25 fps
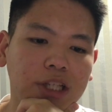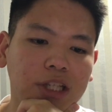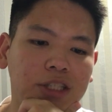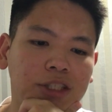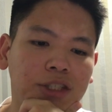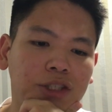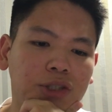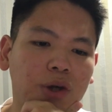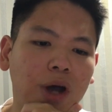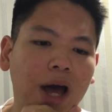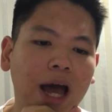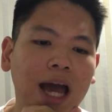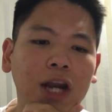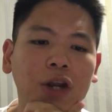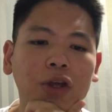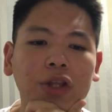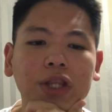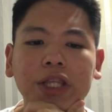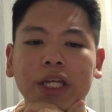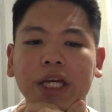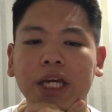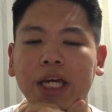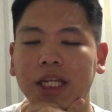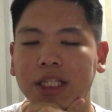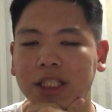So I
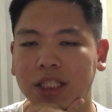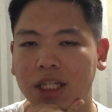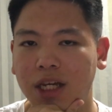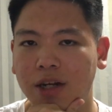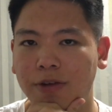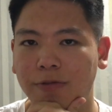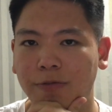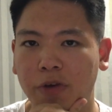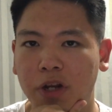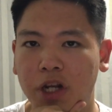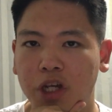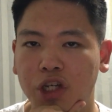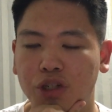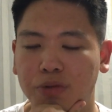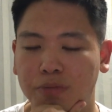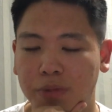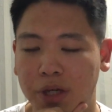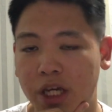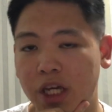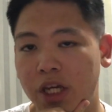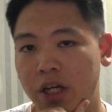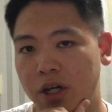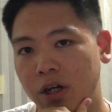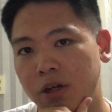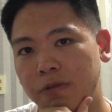don't think he's gonna finish him.
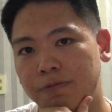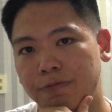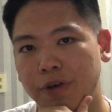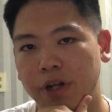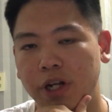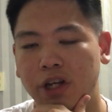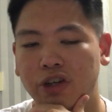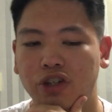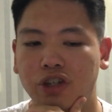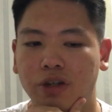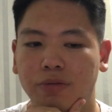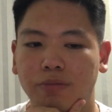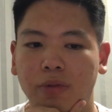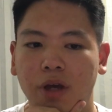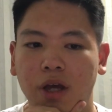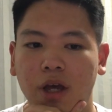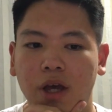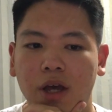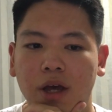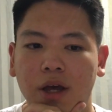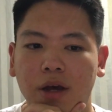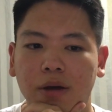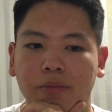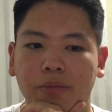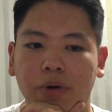He could finish him,
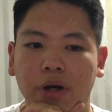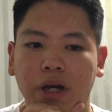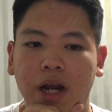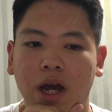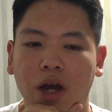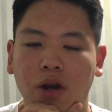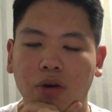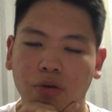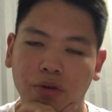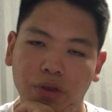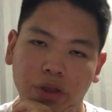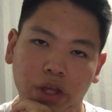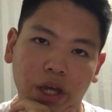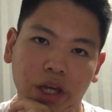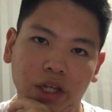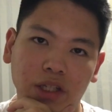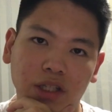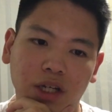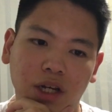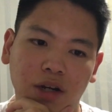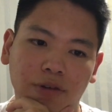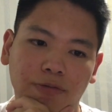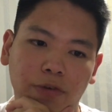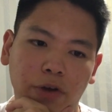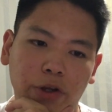but I don't think he's
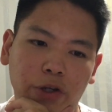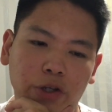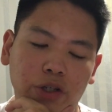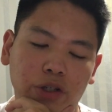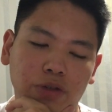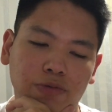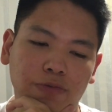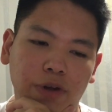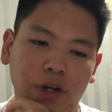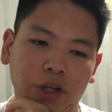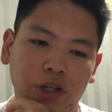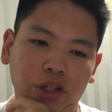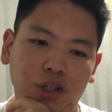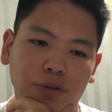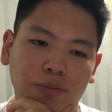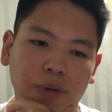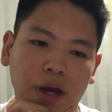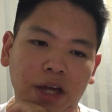gonna finish him.